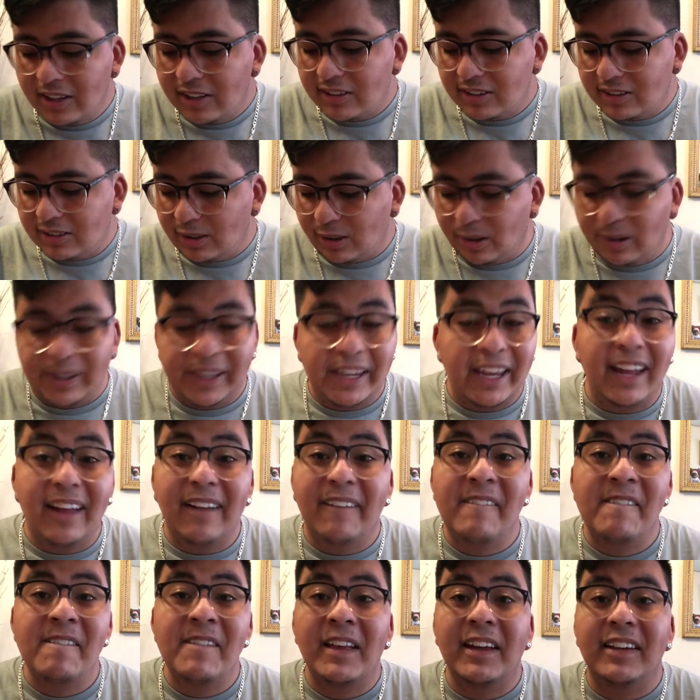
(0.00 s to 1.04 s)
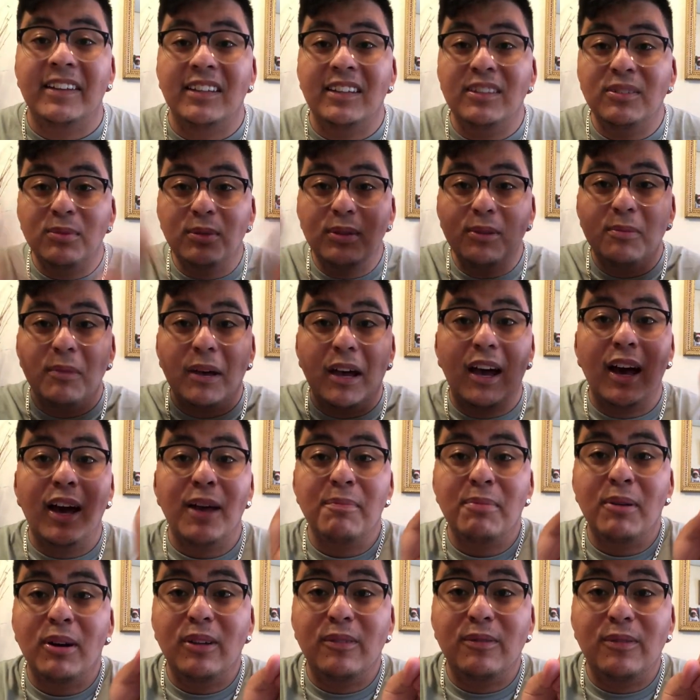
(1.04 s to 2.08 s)
So yeah this was my
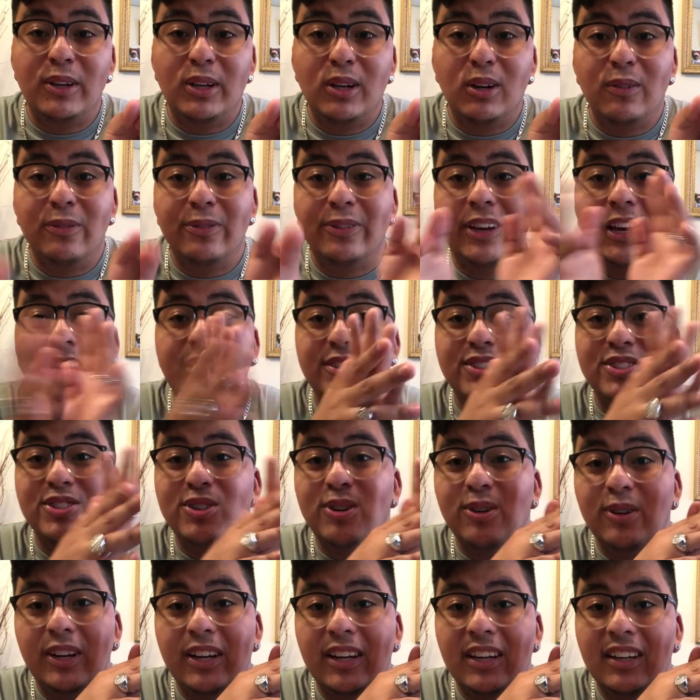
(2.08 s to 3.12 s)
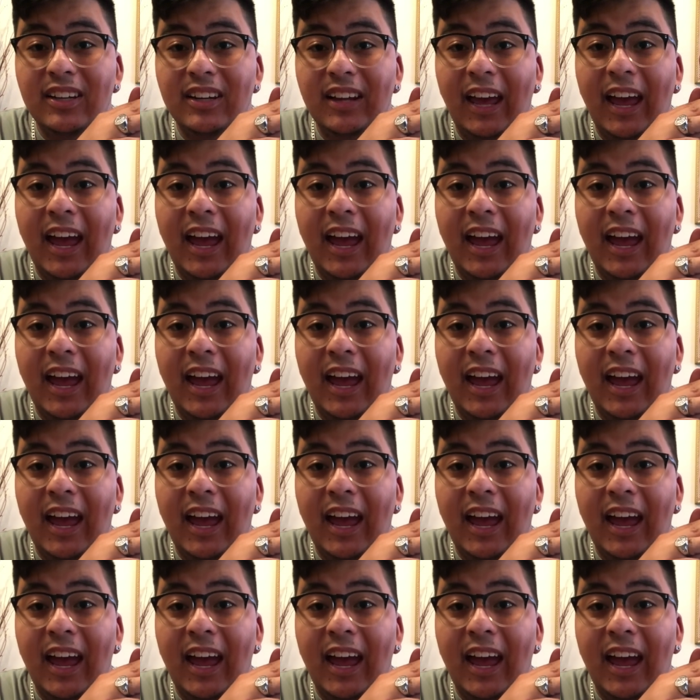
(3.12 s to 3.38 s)
iPod video. Hopefully you guys enjoyed it.